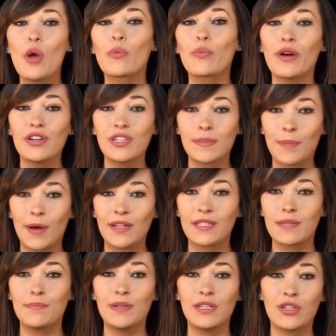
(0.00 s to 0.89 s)
Rare
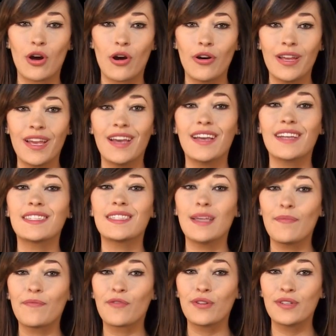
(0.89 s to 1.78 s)
spawns in Pandaria,
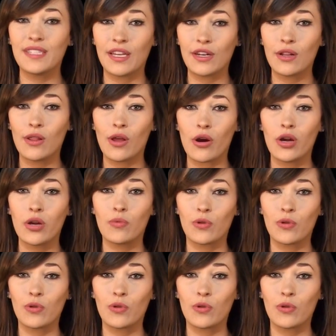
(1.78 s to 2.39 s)
except for Zandalari